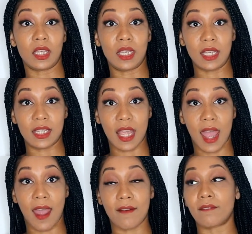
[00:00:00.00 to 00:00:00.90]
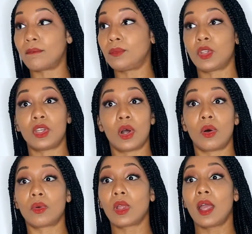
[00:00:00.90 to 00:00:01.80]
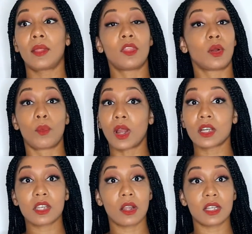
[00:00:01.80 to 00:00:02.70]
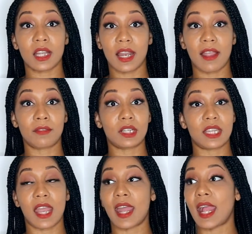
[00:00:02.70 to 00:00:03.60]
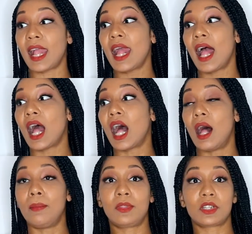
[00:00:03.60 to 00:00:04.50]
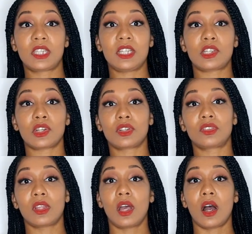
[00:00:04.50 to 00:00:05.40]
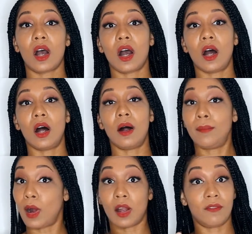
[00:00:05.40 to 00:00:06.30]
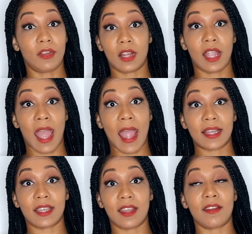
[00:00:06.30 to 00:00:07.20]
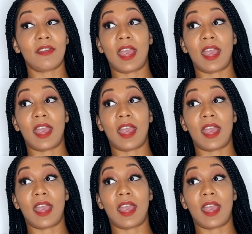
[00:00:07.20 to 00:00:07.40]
need to have, you know, their work turned in every day. Their teachers are very active